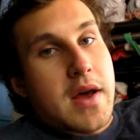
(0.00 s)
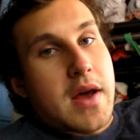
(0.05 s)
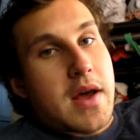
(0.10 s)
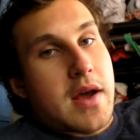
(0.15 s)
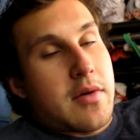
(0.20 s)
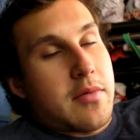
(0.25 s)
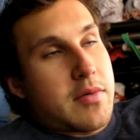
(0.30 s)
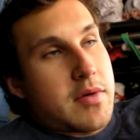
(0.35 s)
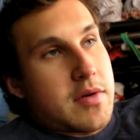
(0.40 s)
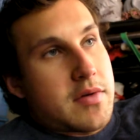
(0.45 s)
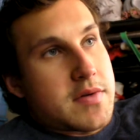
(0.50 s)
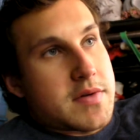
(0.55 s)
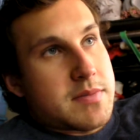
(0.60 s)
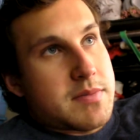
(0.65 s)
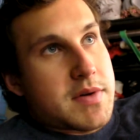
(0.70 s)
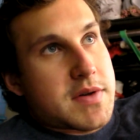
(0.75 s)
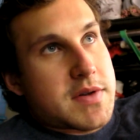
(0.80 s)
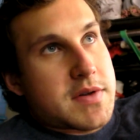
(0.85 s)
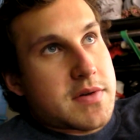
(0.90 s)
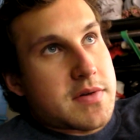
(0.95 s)
and when those
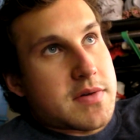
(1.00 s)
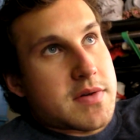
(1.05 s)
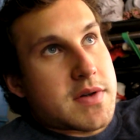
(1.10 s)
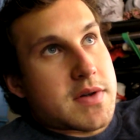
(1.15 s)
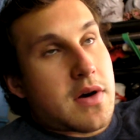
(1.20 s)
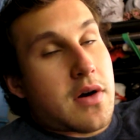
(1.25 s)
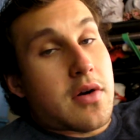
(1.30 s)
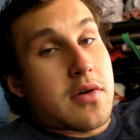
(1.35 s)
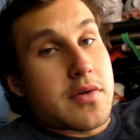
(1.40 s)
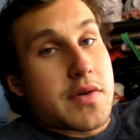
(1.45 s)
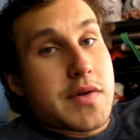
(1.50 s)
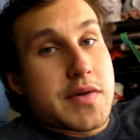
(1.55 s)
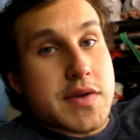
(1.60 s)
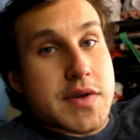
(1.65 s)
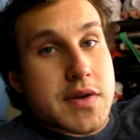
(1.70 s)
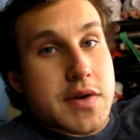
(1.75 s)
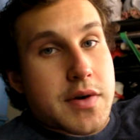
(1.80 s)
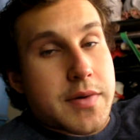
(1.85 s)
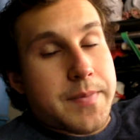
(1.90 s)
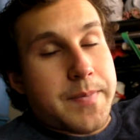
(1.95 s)
muscles are
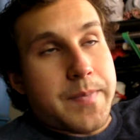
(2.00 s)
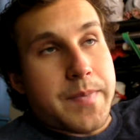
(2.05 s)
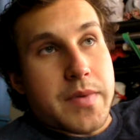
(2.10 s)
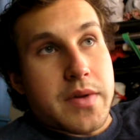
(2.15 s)
looser,